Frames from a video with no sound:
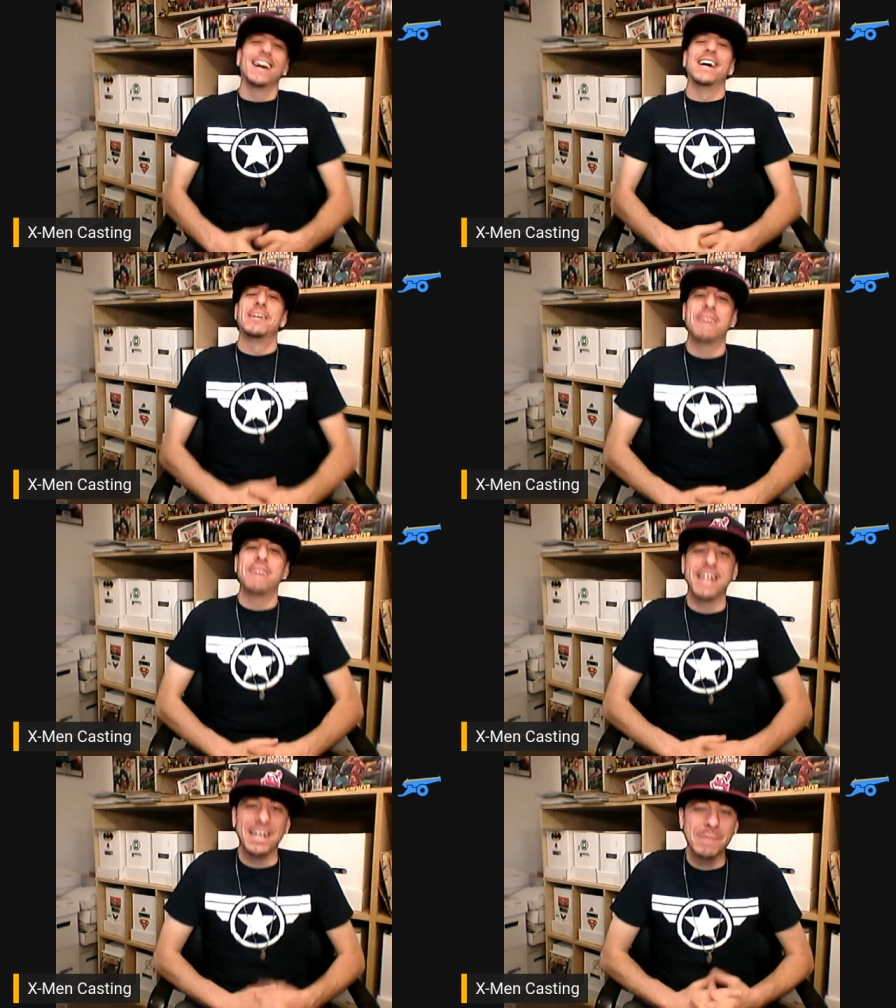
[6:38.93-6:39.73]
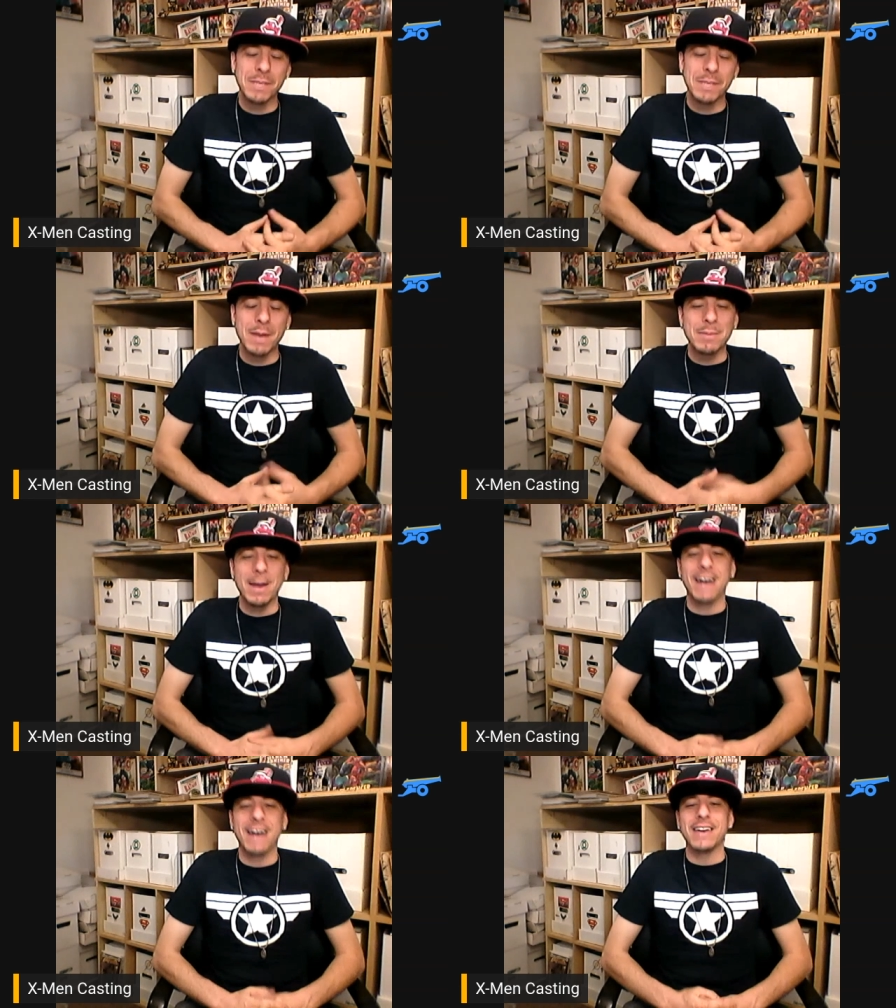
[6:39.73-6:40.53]
of uh, Millie Bobby
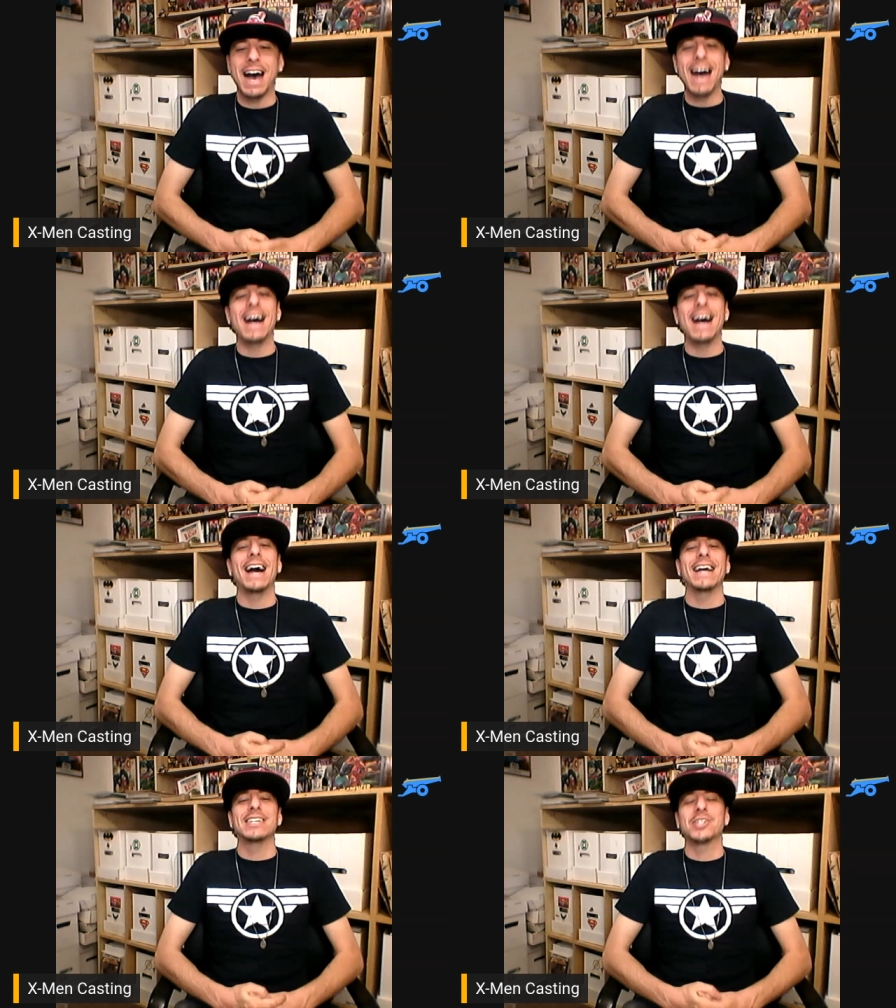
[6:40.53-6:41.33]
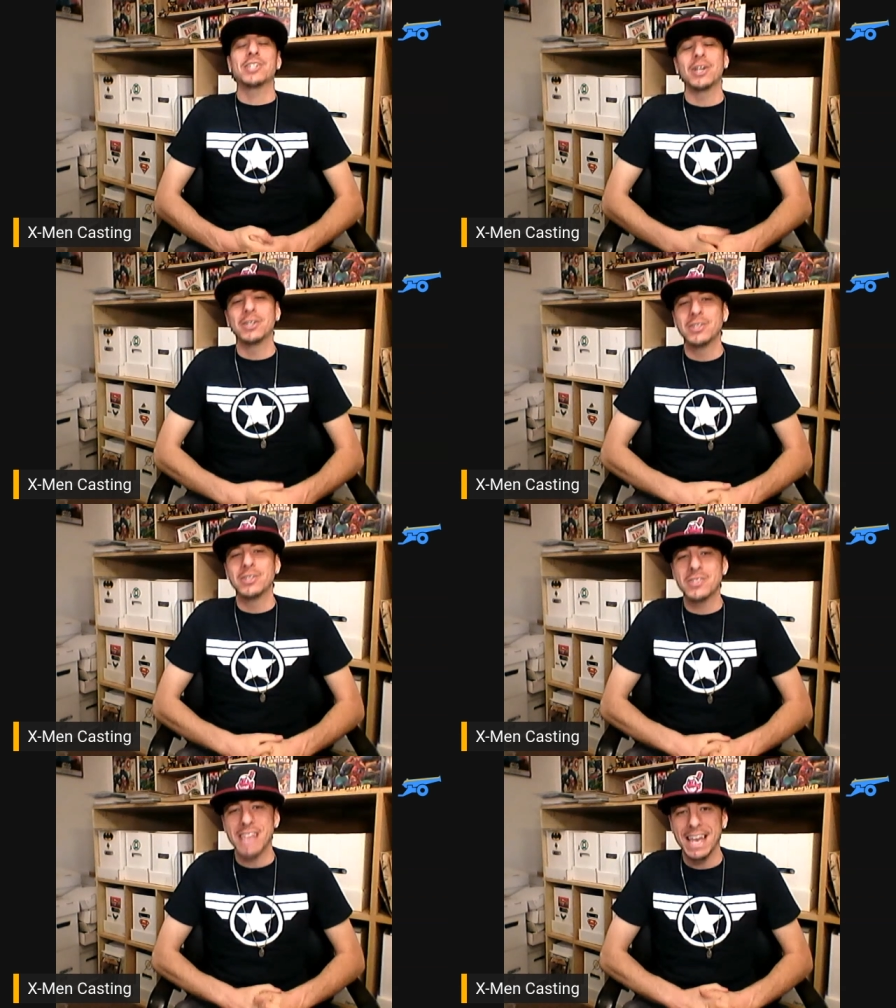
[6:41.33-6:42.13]
Brown, I
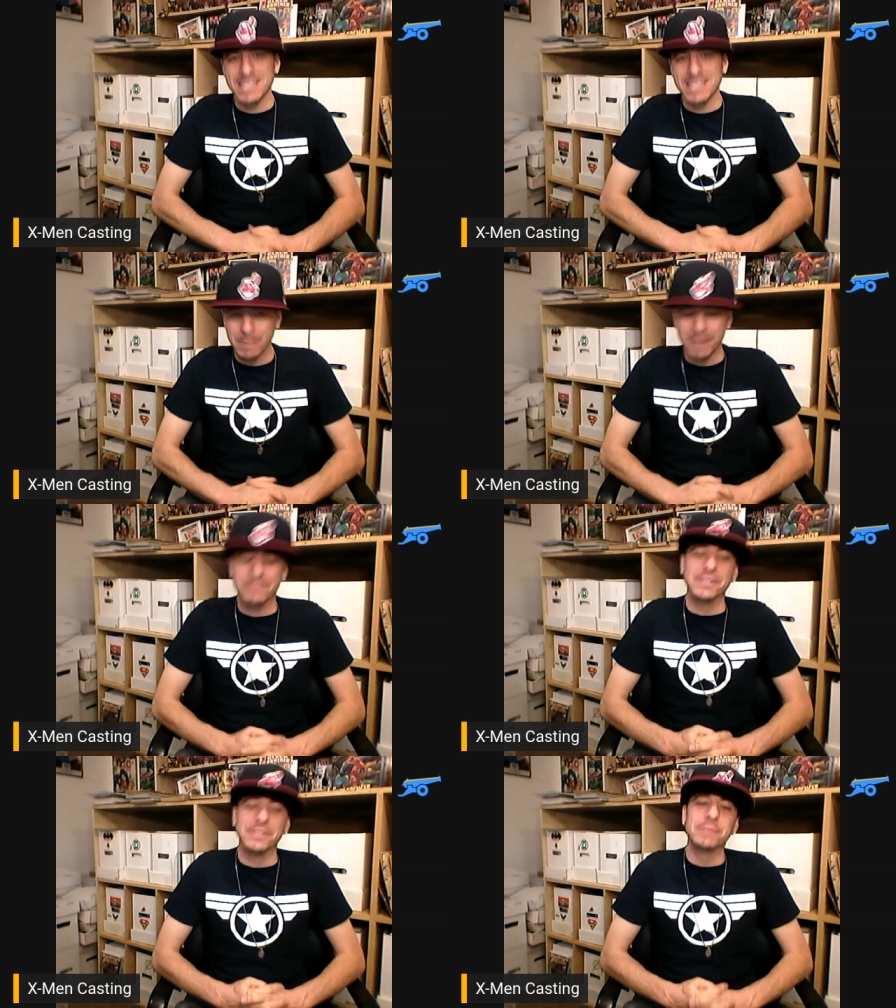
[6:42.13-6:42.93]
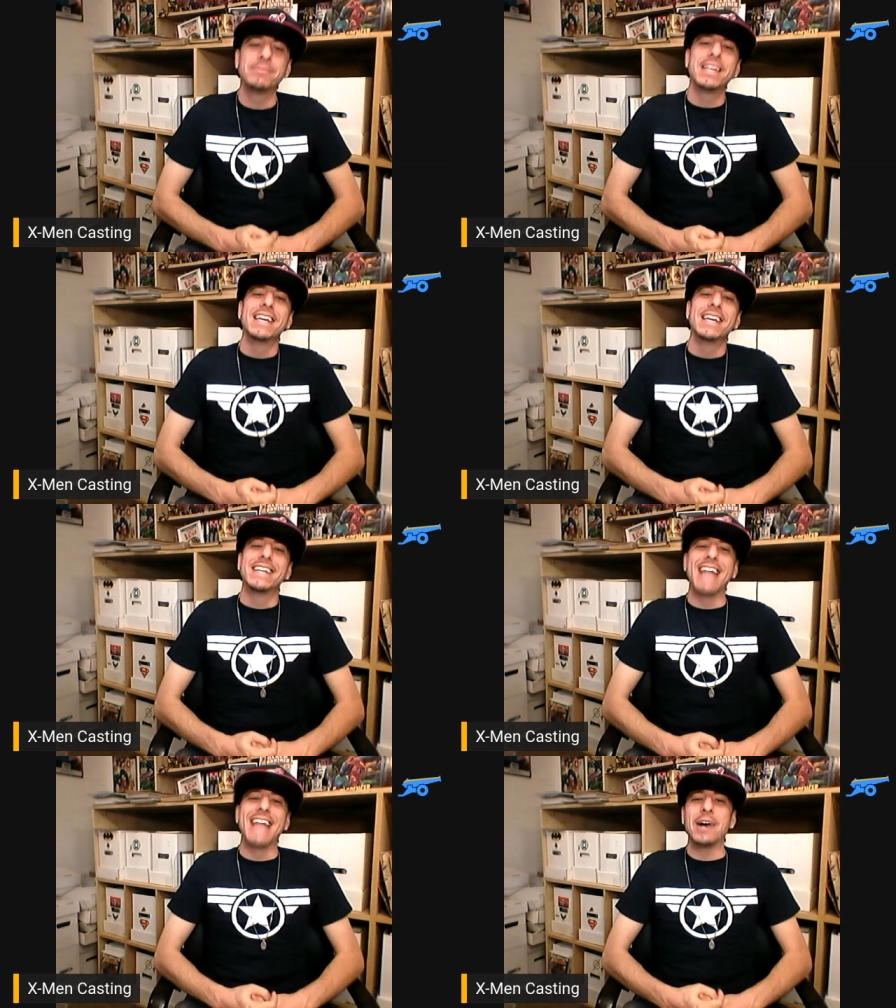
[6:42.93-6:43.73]
chose Asa Butterfield.
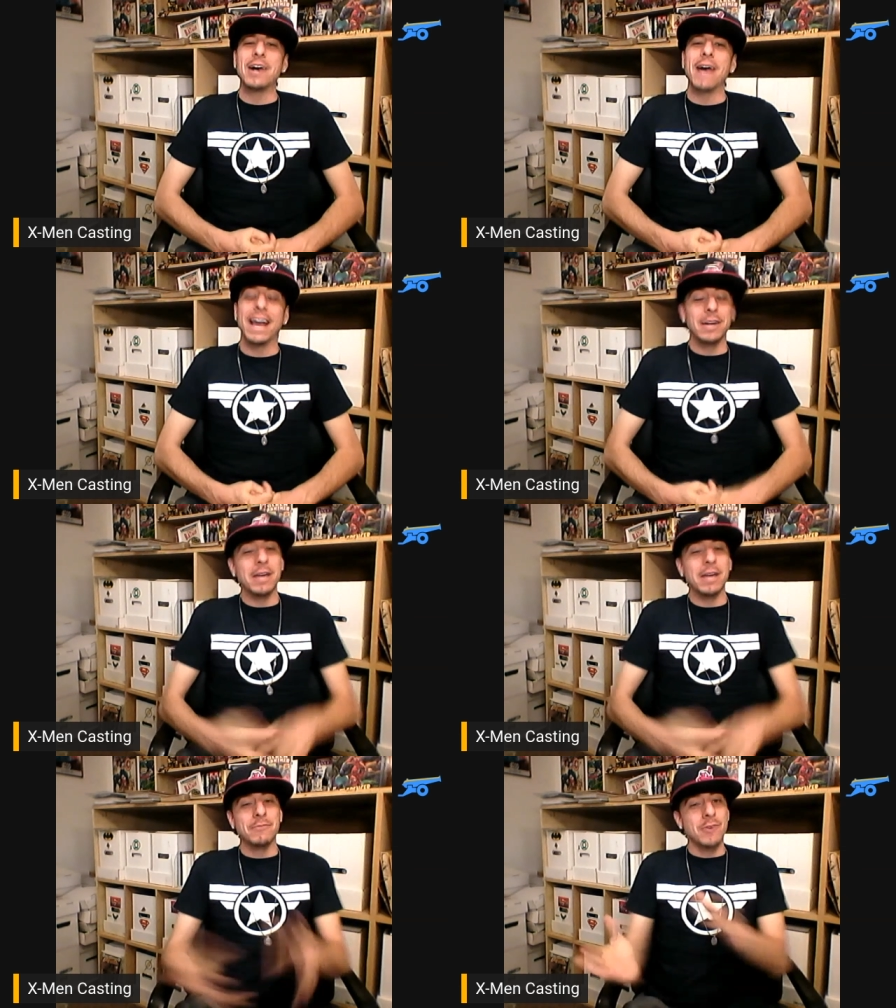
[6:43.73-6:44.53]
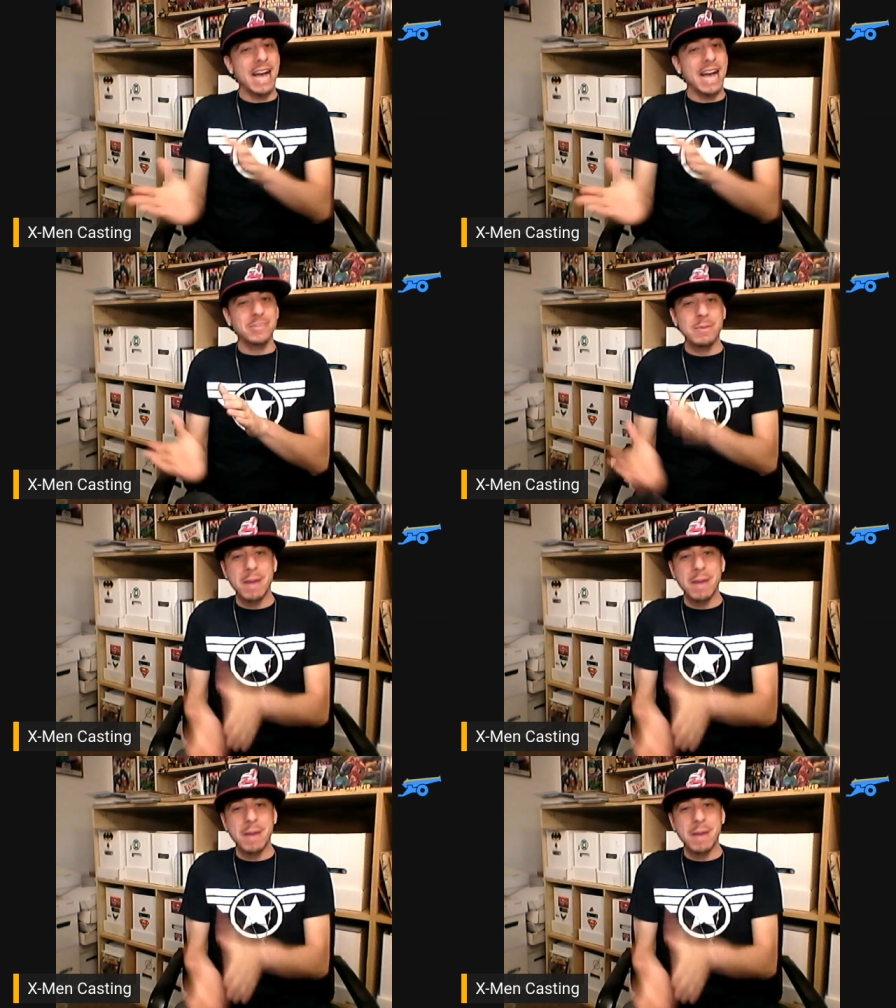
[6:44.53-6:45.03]
Now, if you guys